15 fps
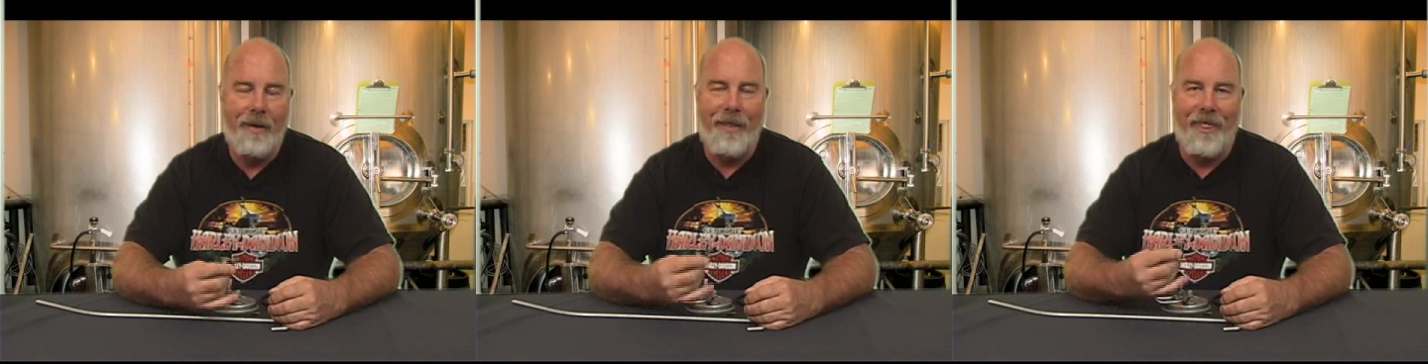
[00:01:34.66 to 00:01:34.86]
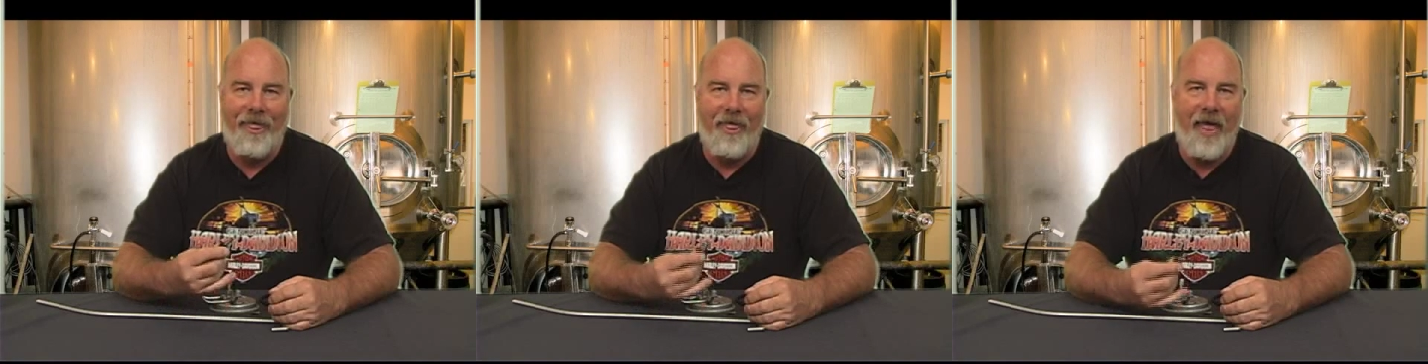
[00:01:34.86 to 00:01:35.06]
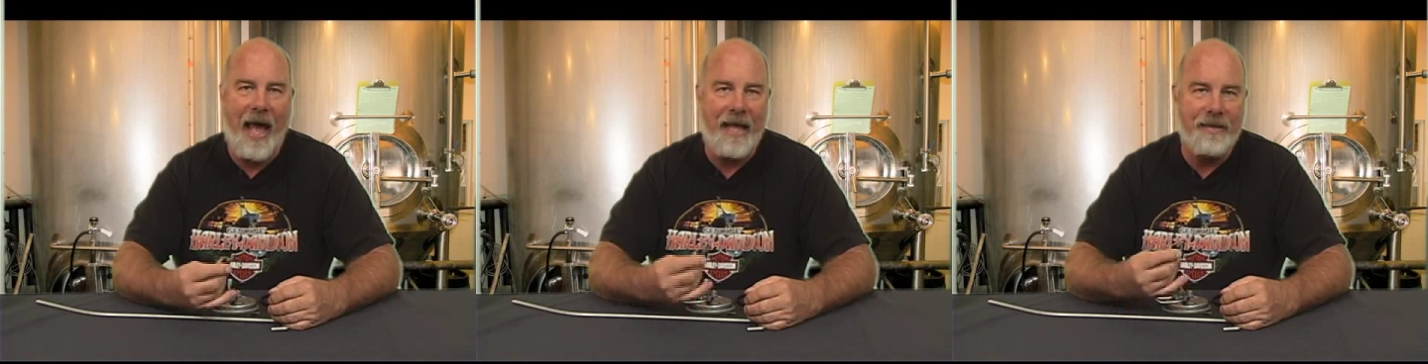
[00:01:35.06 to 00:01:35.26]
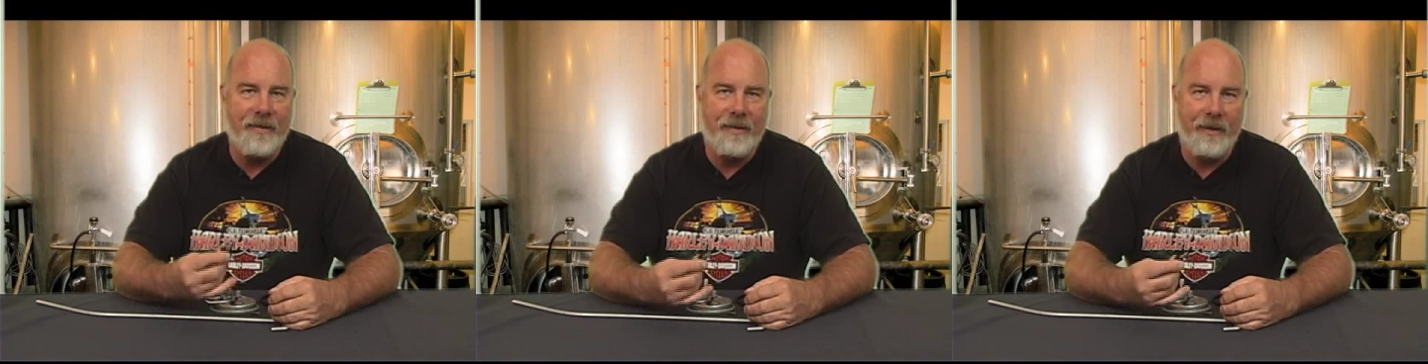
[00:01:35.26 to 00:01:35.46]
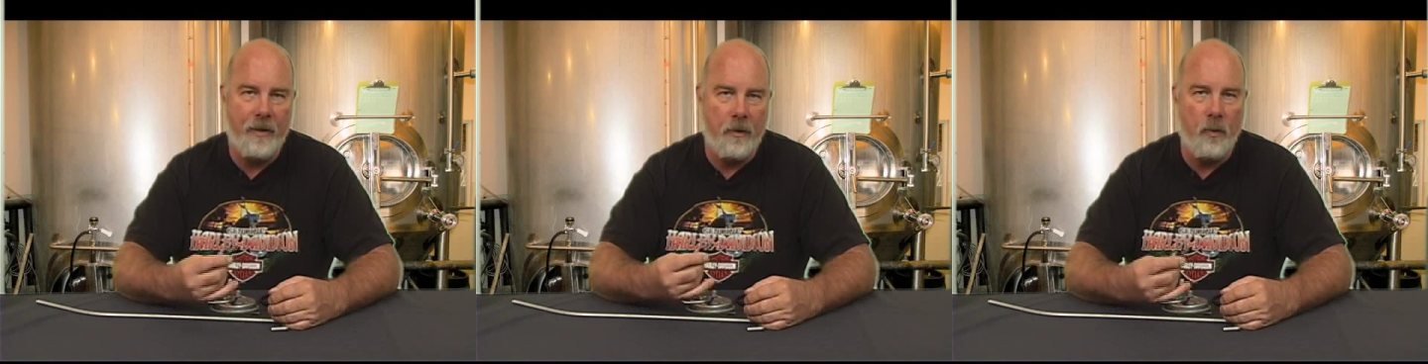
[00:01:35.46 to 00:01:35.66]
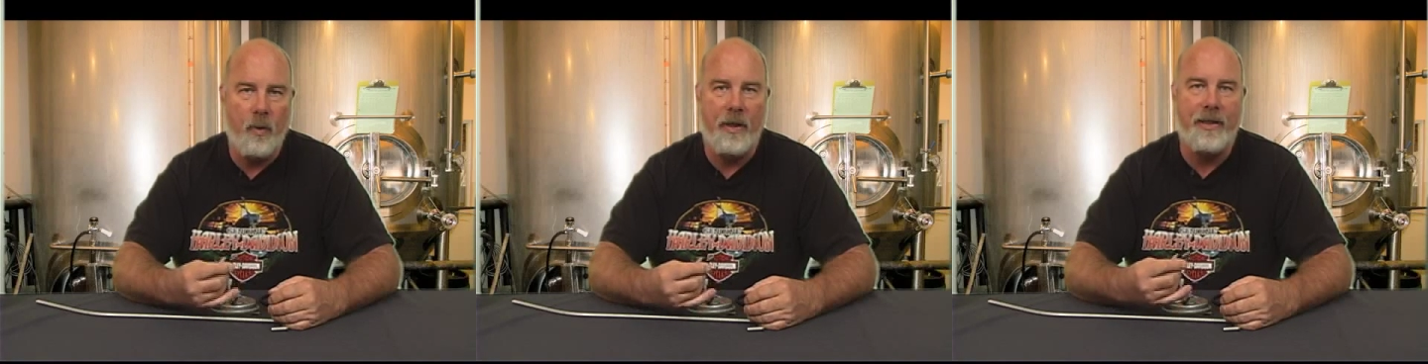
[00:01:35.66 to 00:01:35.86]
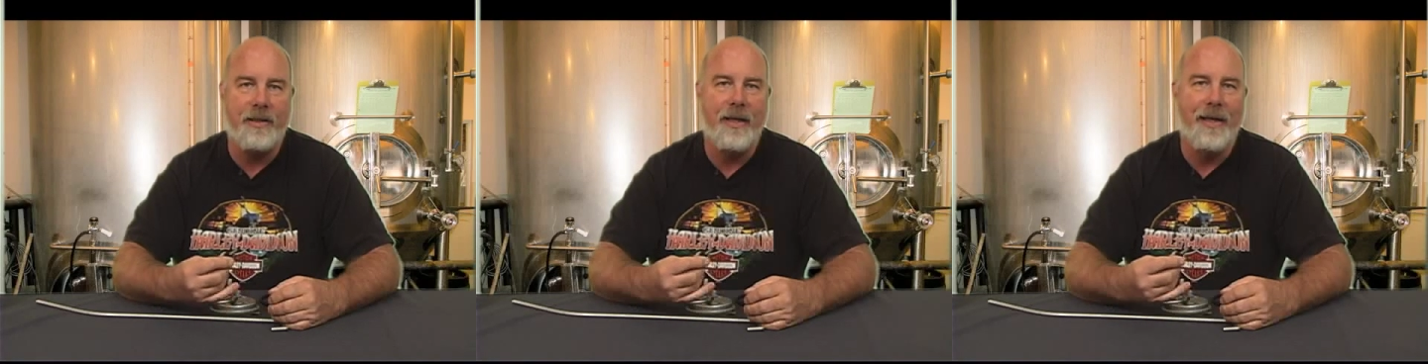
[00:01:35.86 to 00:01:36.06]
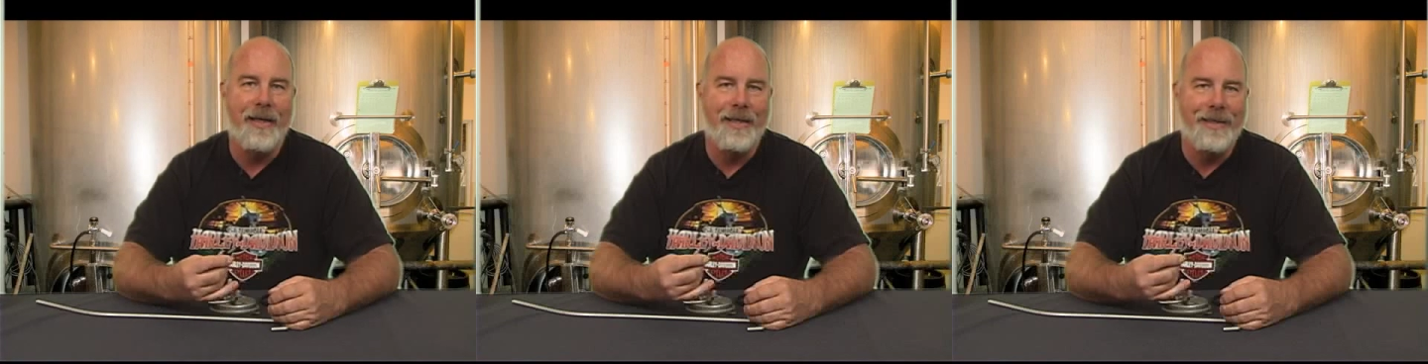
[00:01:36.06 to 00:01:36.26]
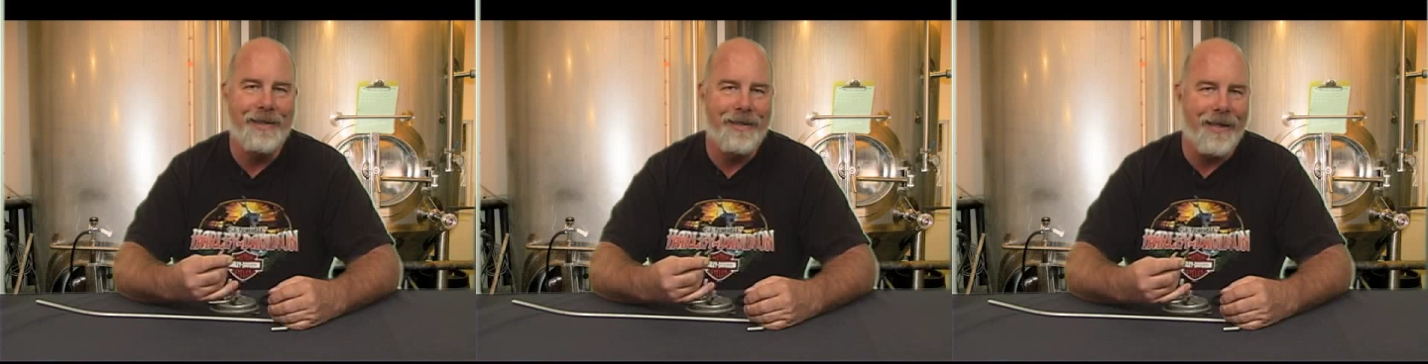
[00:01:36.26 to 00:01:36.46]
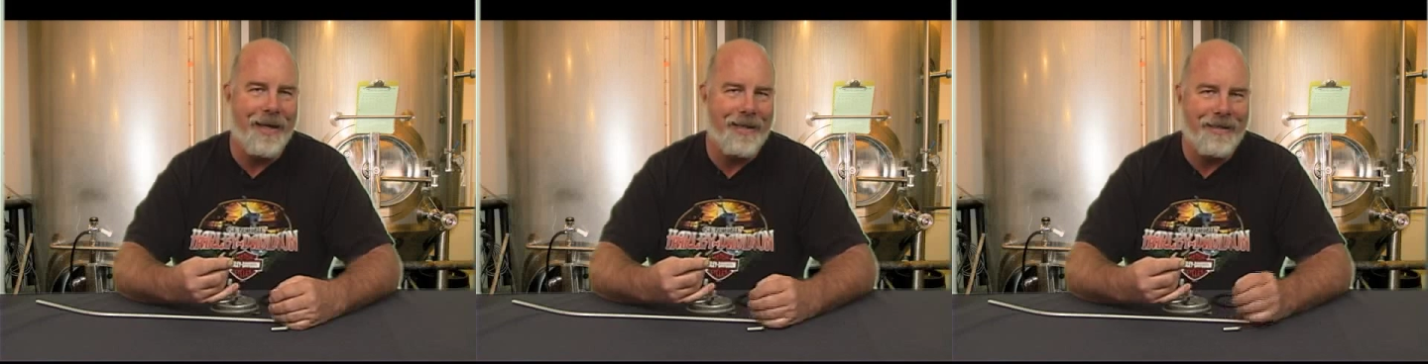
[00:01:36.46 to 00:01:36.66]
That seal was
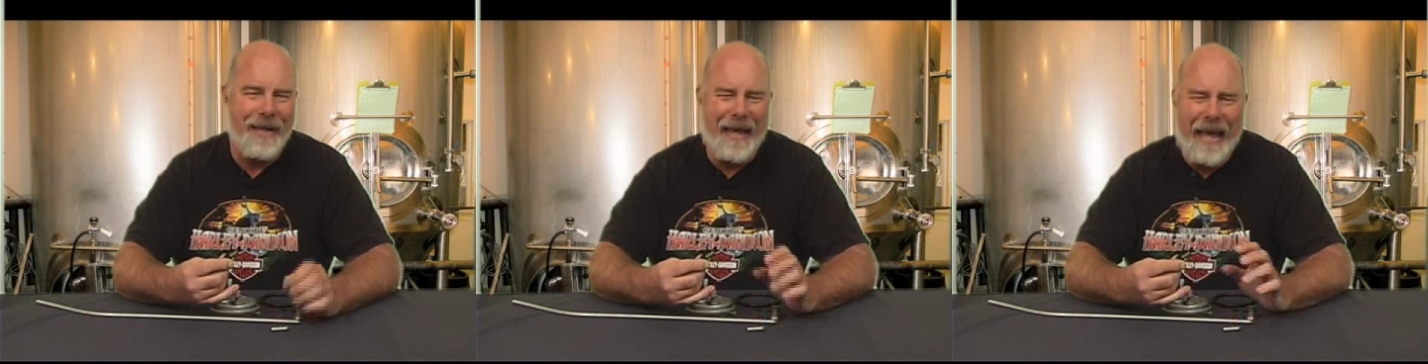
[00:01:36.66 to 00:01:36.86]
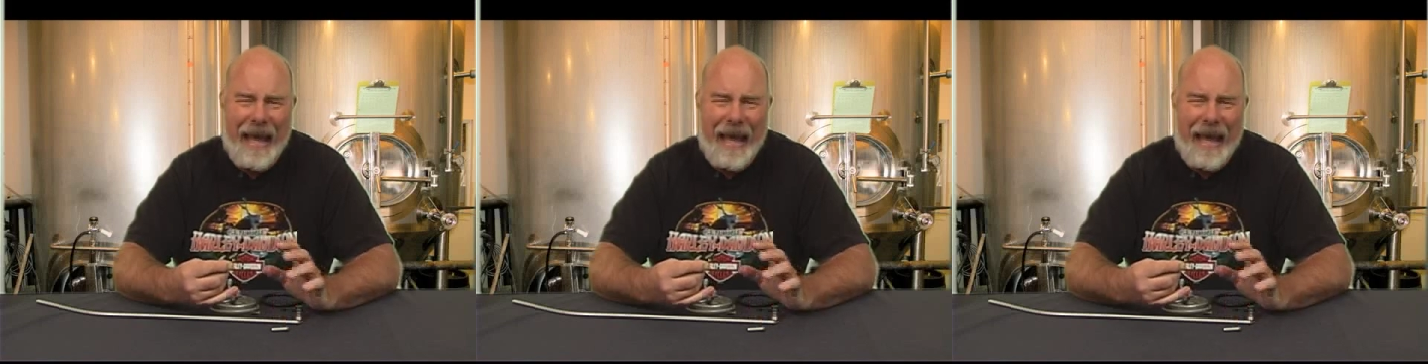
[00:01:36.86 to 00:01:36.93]
just